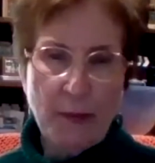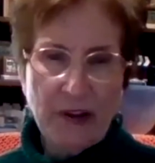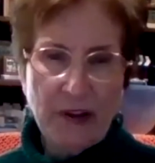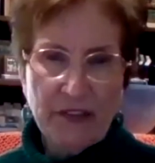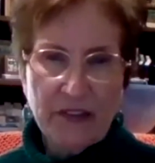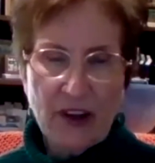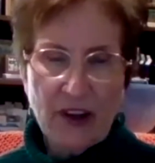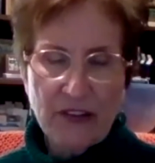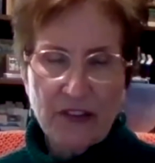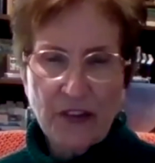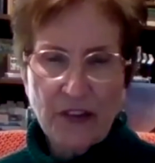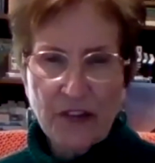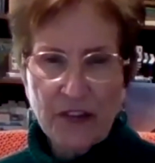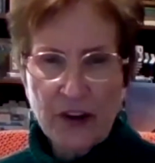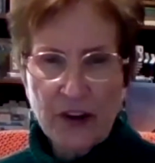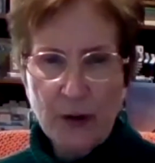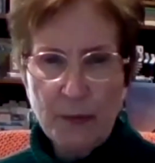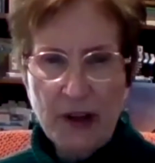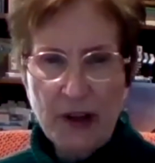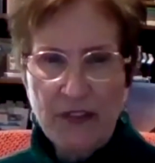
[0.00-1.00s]
It's not just
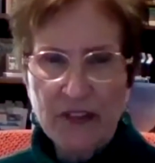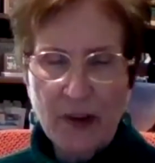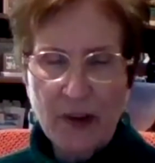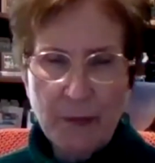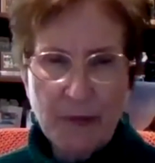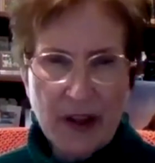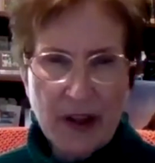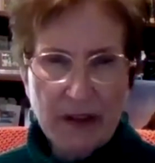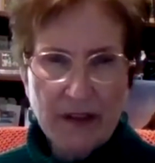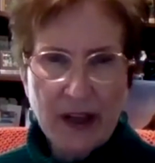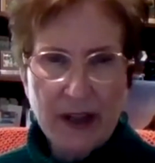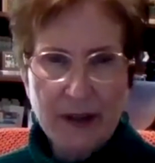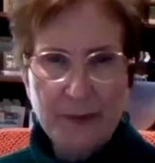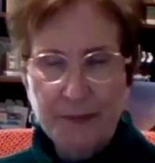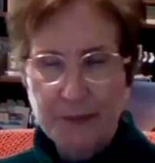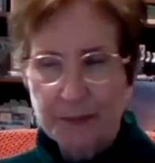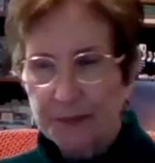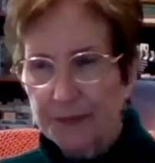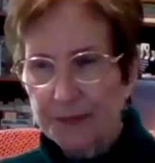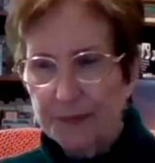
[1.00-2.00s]
going to be something that
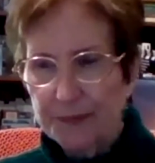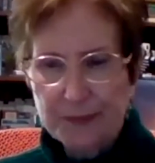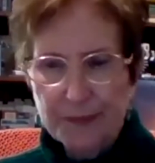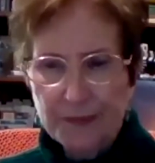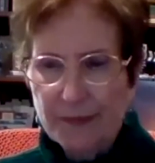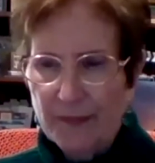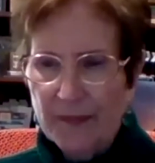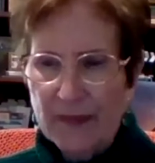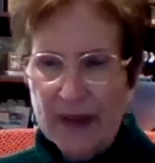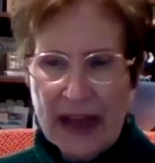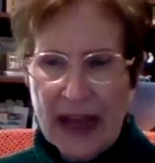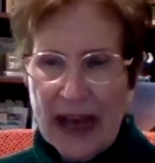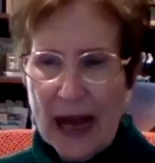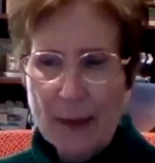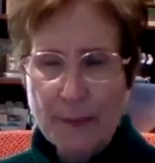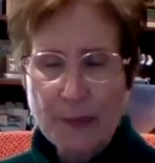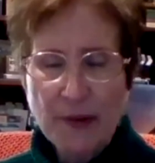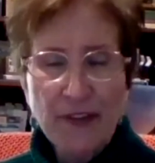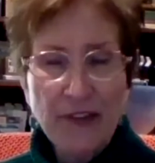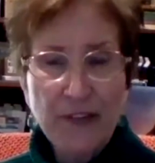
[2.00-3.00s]

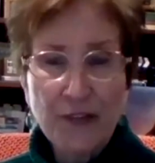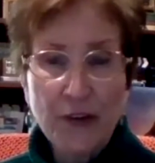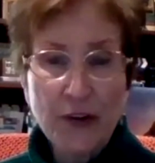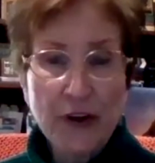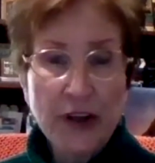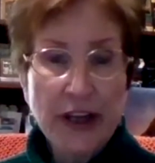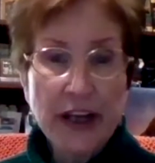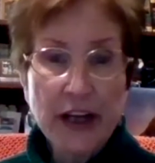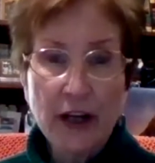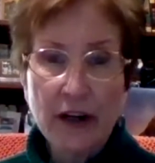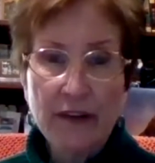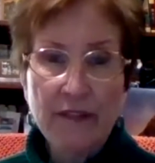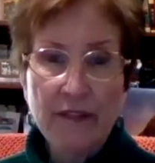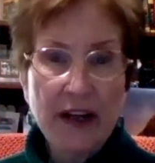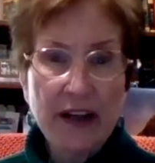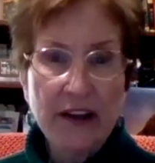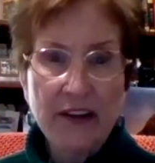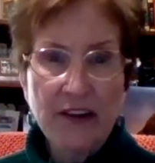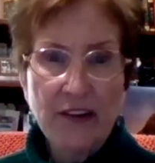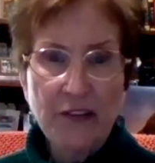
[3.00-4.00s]
happens for a year and
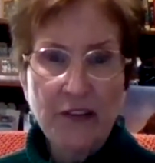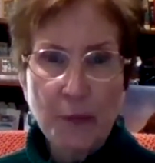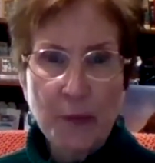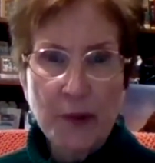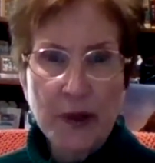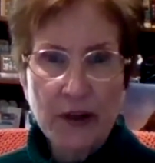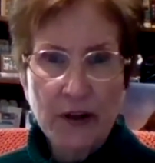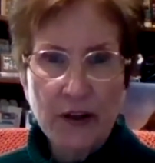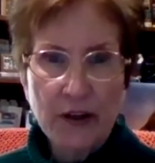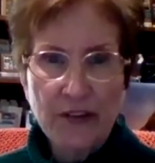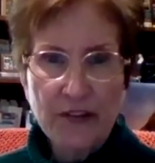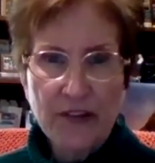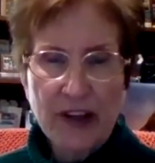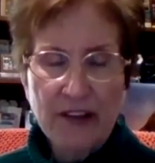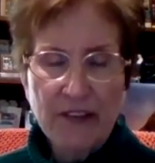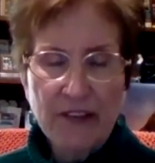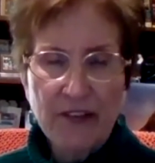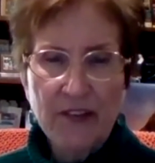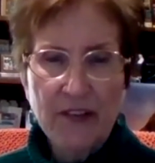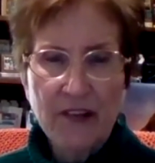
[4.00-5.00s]
then it disappears.
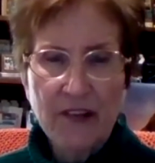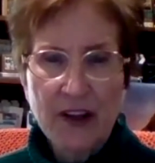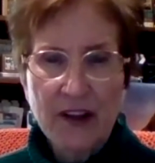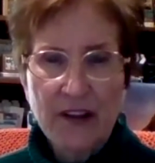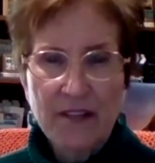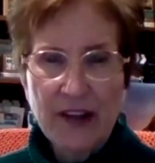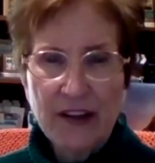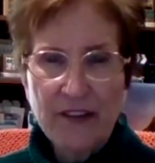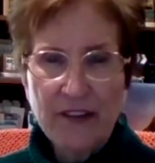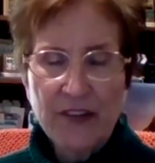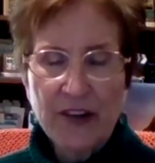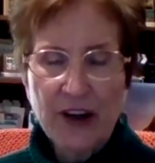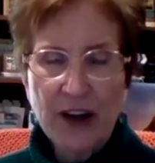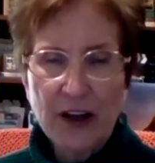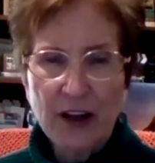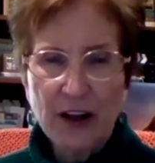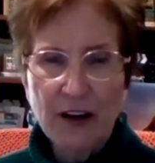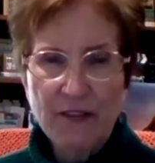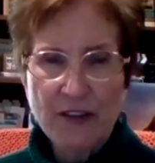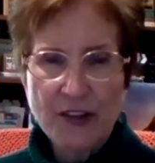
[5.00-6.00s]
That's
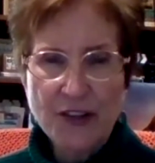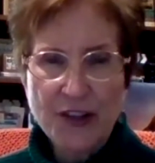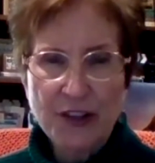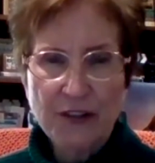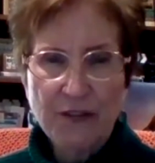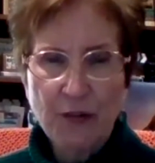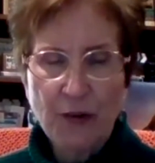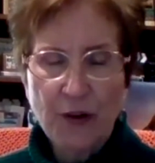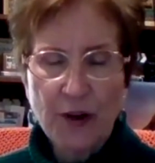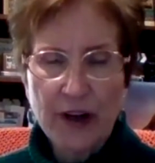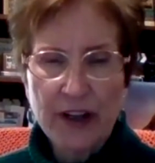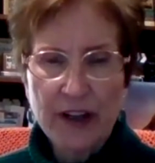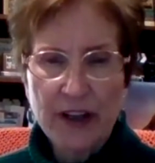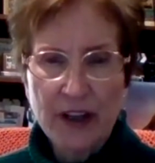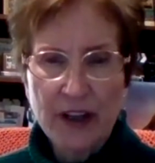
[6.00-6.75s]
not our vision for it.